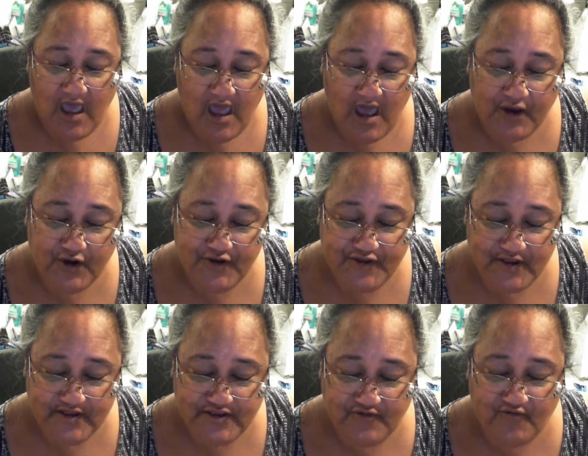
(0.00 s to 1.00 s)
A good
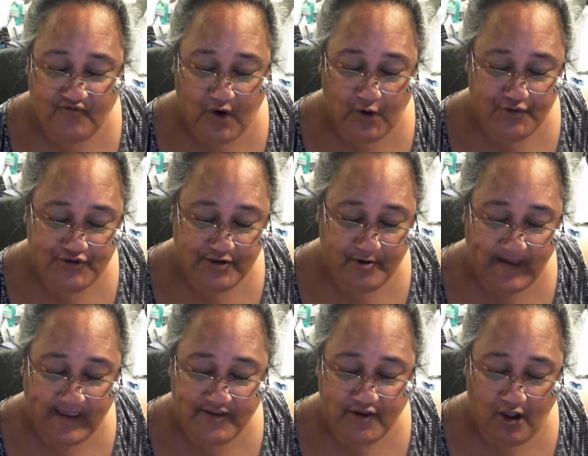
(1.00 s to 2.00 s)
citizen votes and
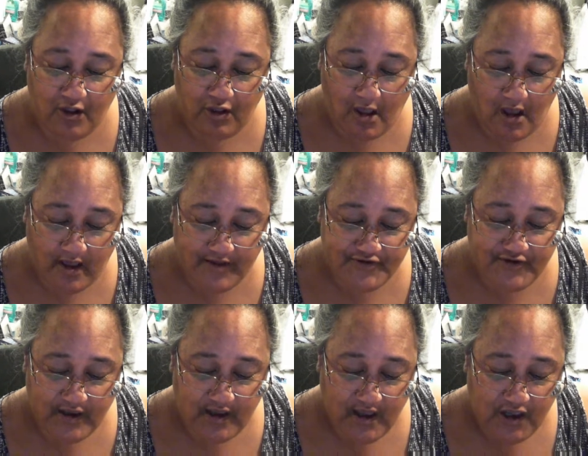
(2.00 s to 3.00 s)
obeys all laws.
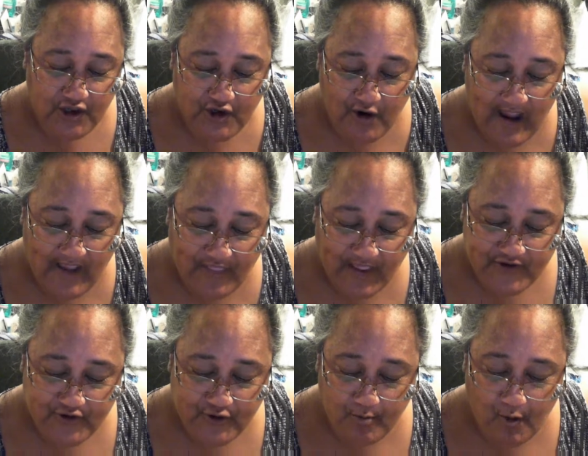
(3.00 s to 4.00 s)
Your
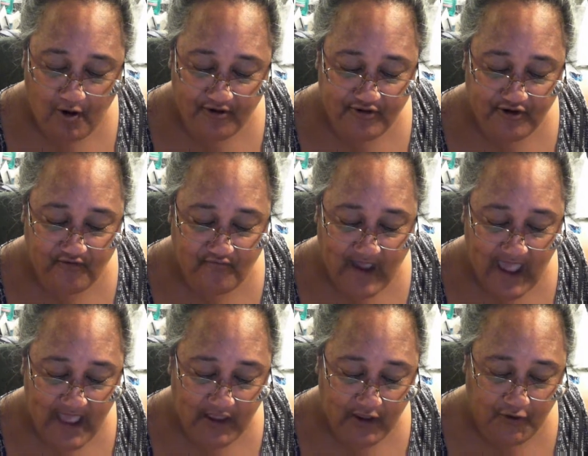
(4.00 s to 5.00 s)
ethics, your morals, and your
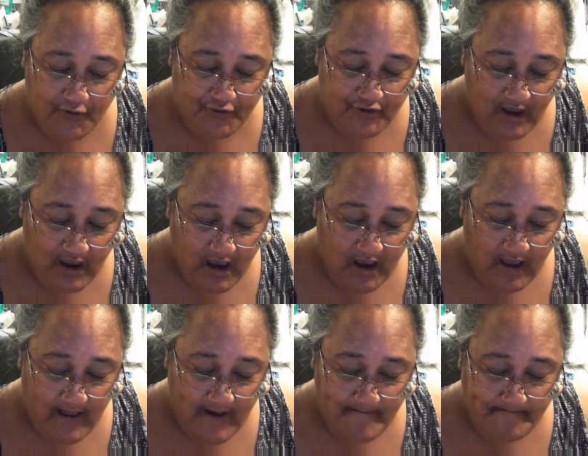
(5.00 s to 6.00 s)
values,
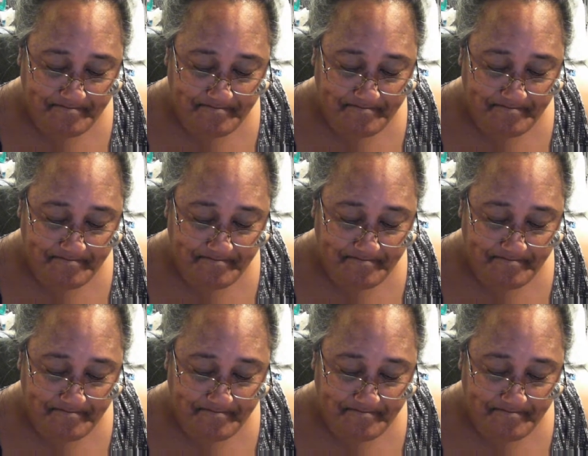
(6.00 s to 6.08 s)
and